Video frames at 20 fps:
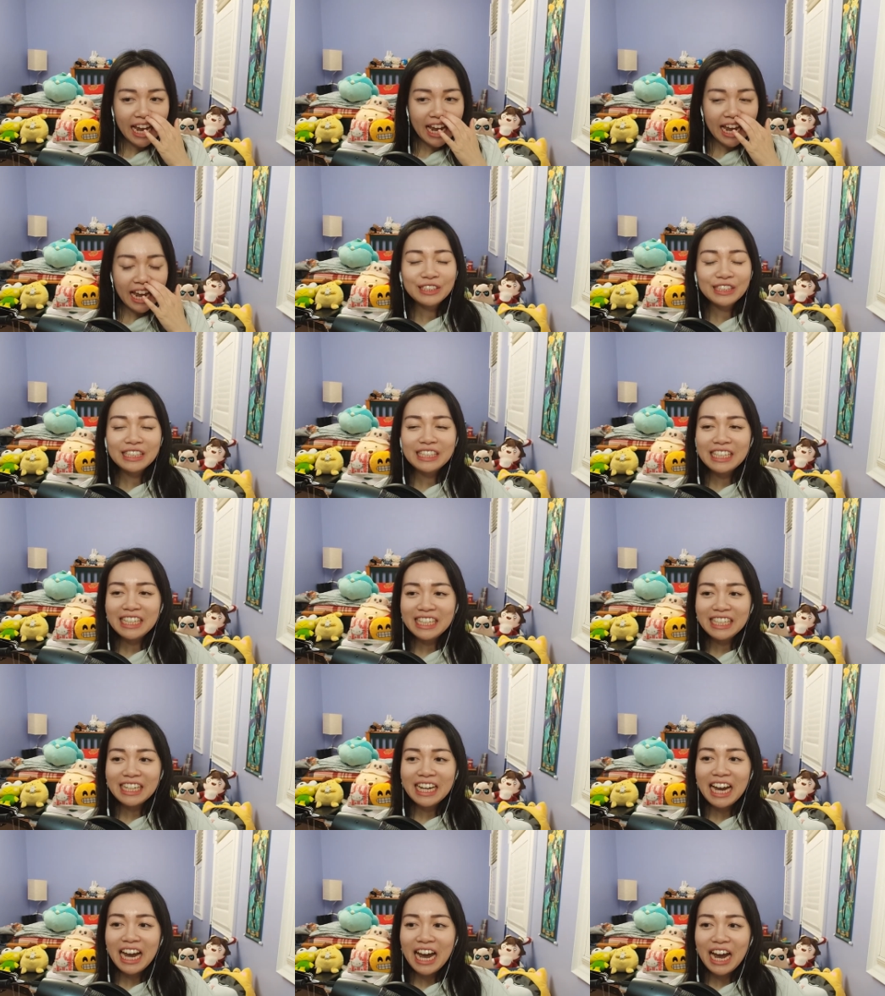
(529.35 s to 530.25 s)
It was
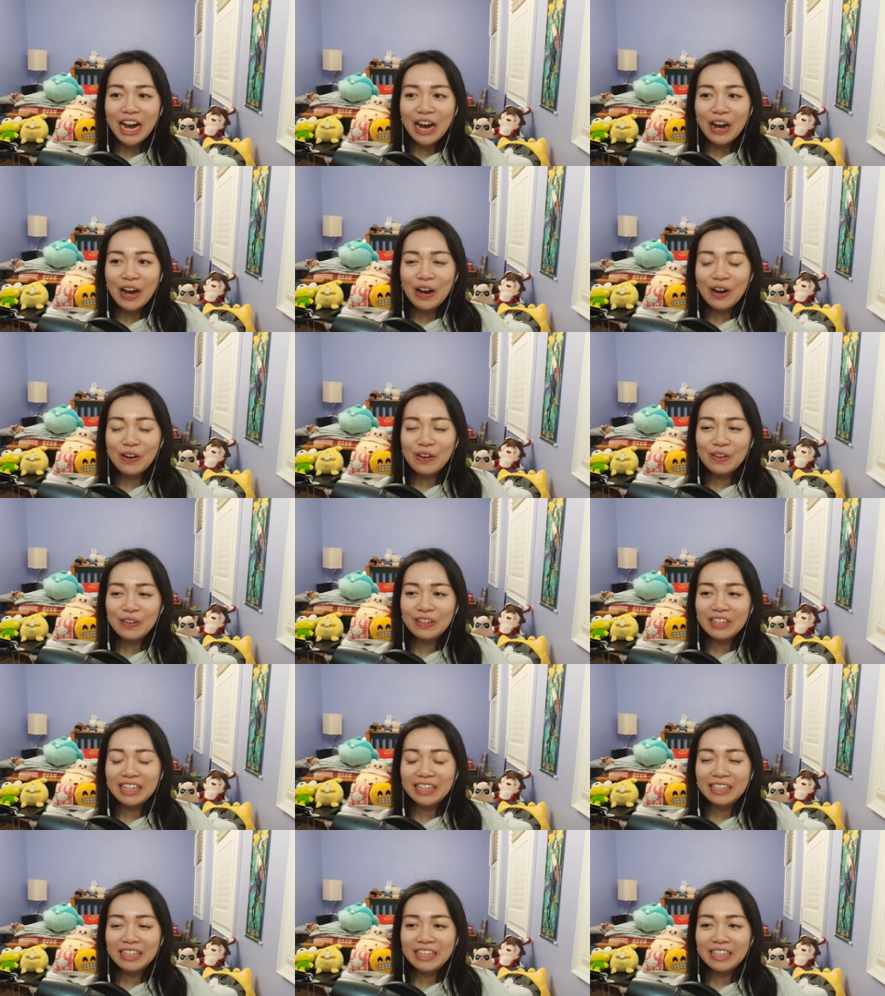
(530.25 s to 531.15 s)
neat how
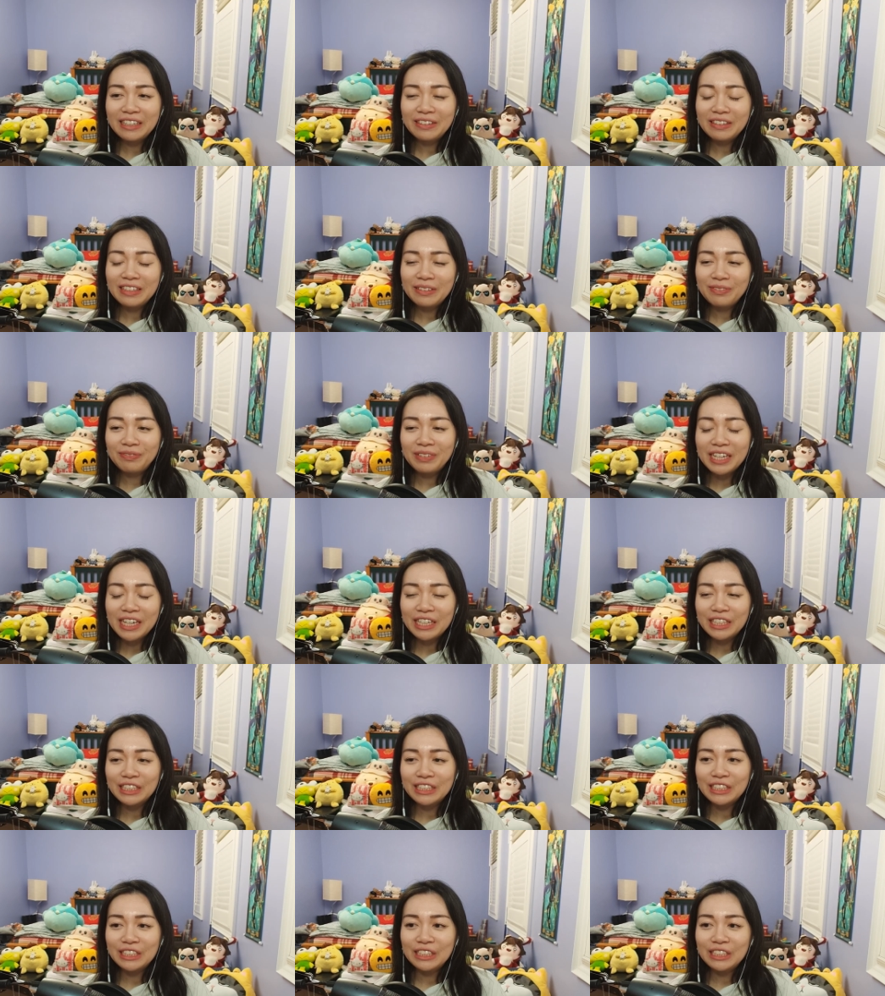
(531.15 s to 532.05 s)

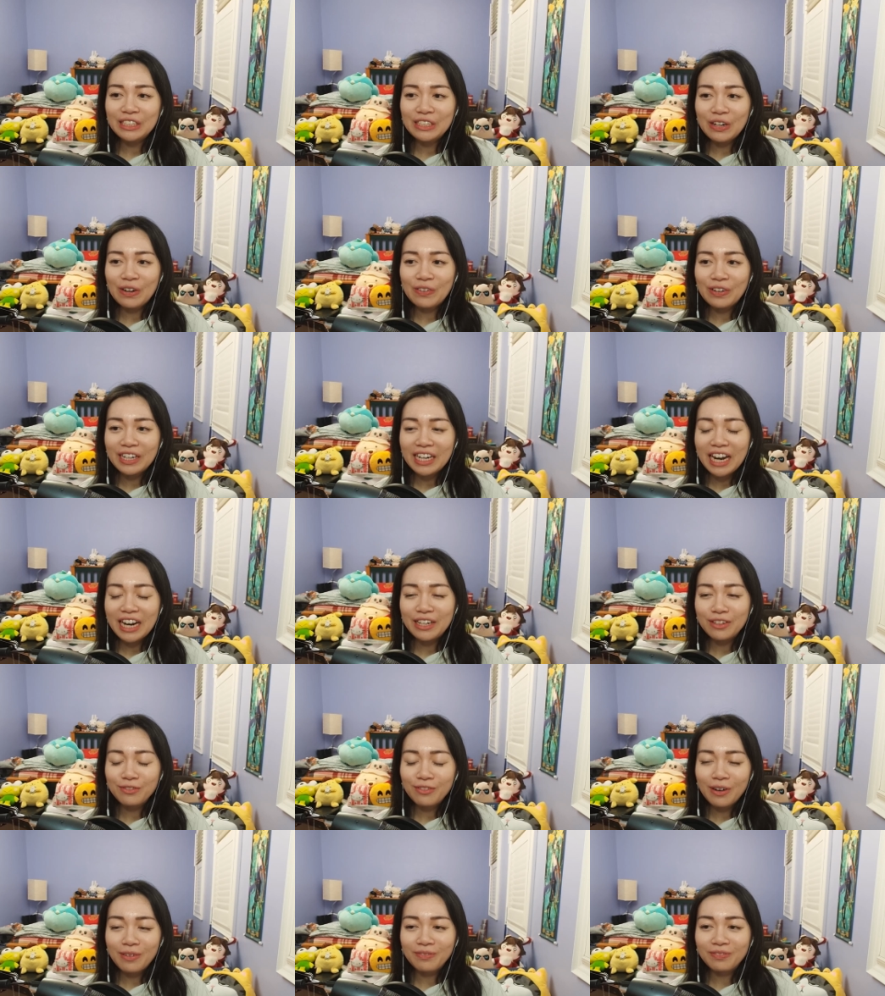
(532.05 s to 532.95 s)
because you know
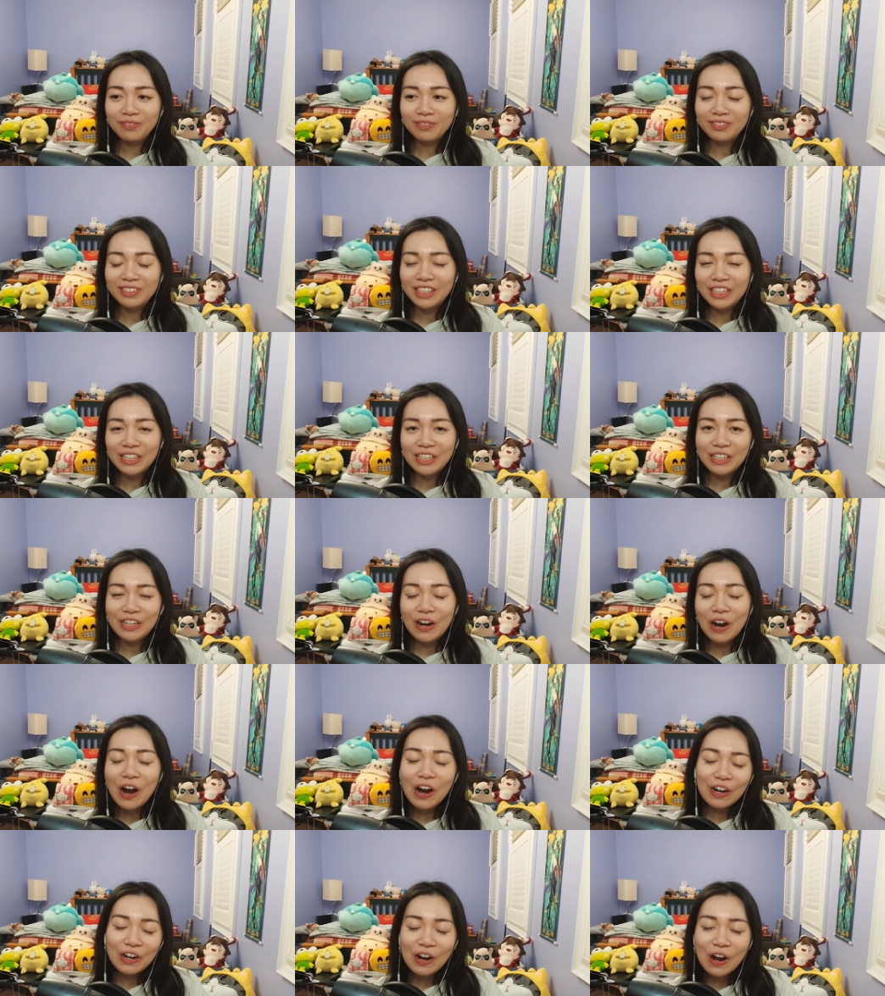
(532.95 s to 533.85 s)
again from the
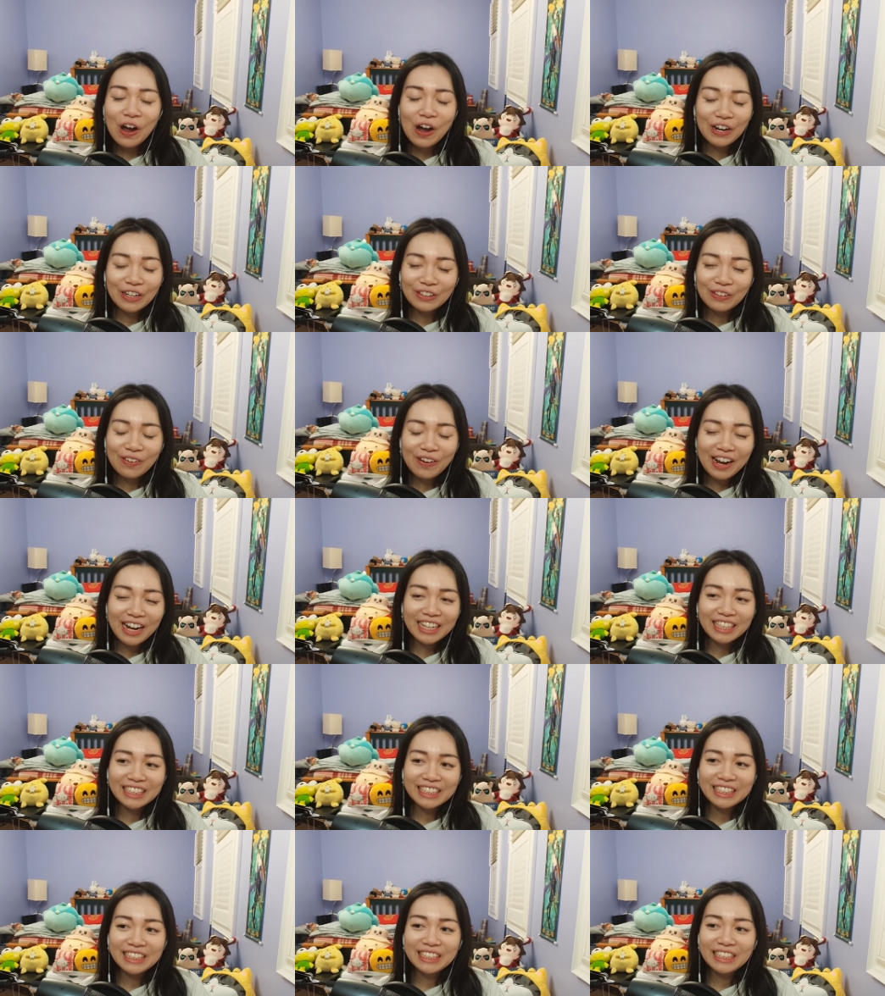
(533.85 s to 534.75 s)
Archon
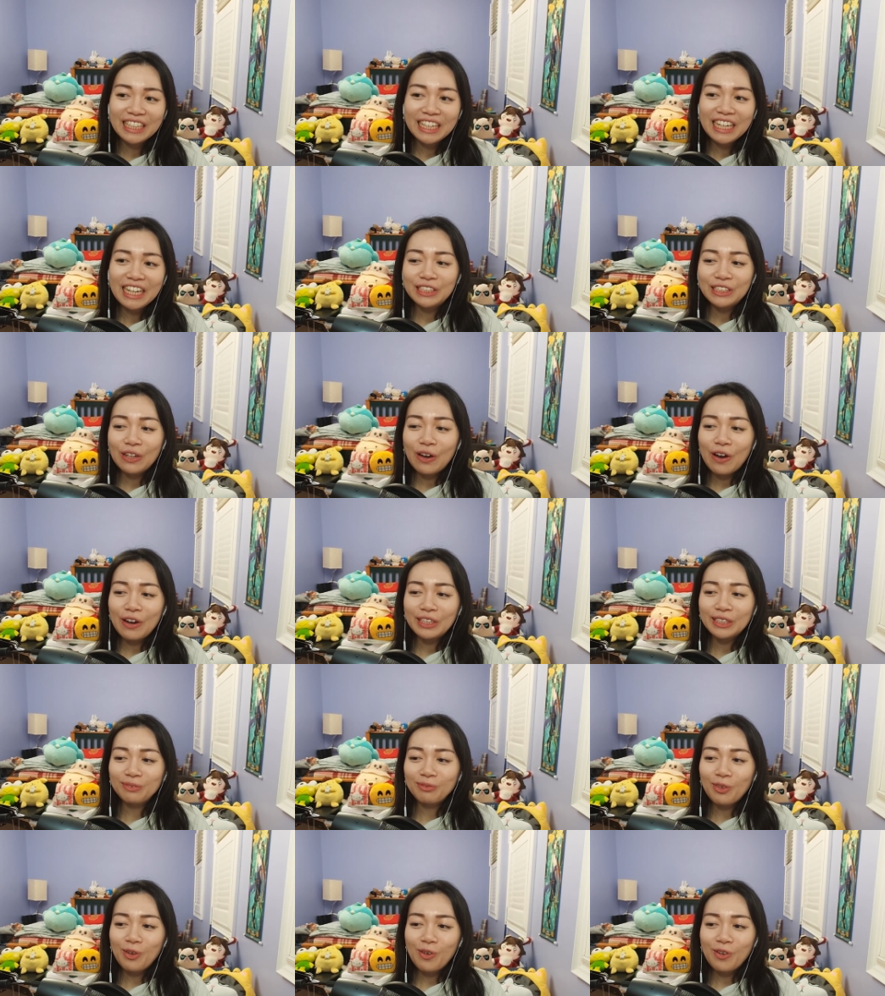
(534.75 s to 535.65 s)
quest we saw
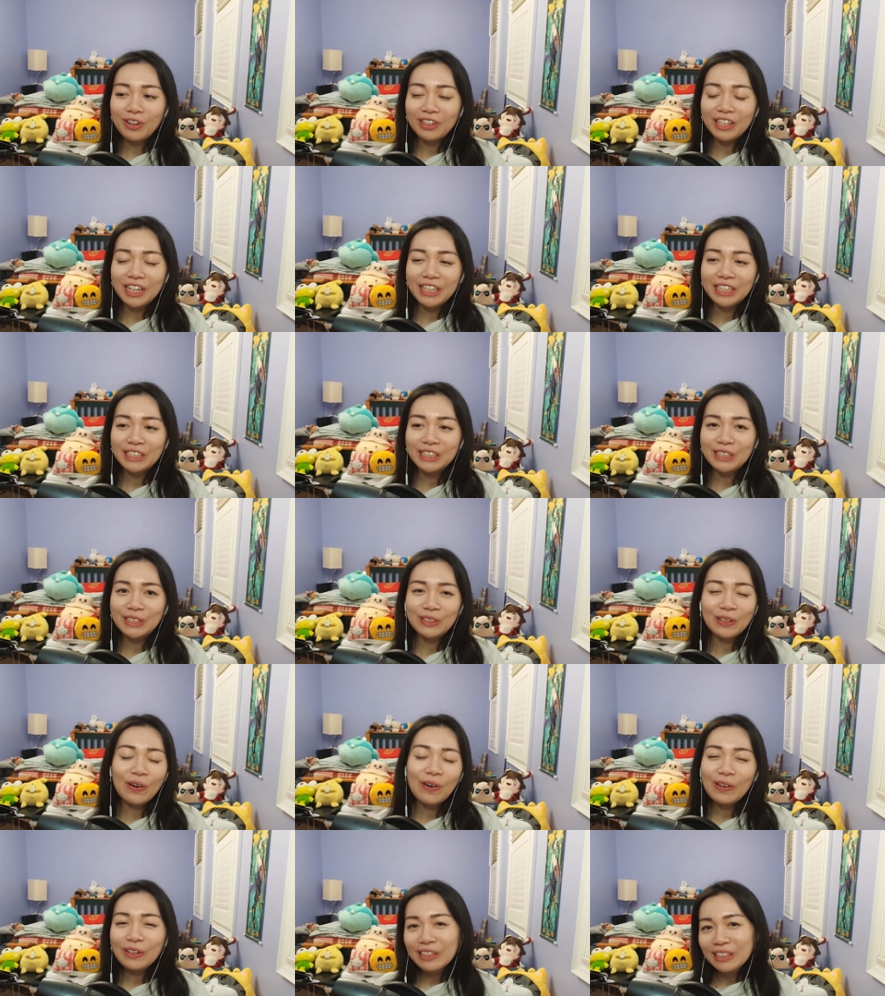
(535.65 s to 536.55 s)
his more like
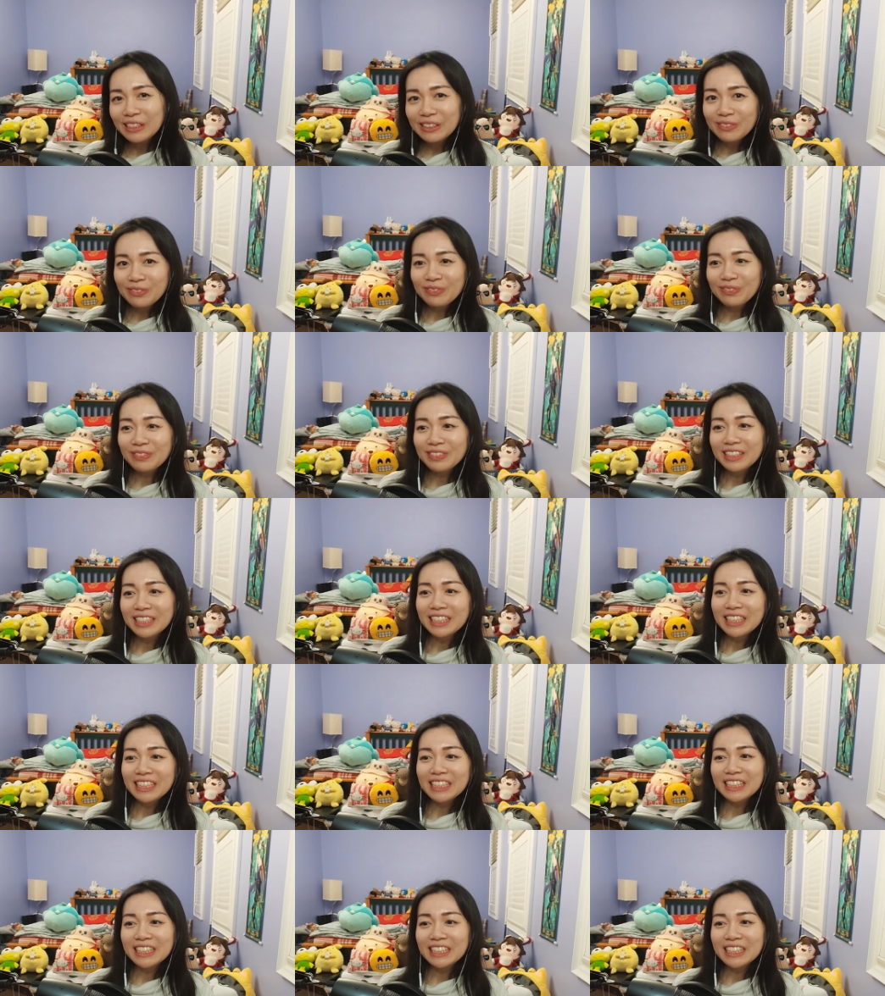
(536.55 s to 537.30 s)
solemn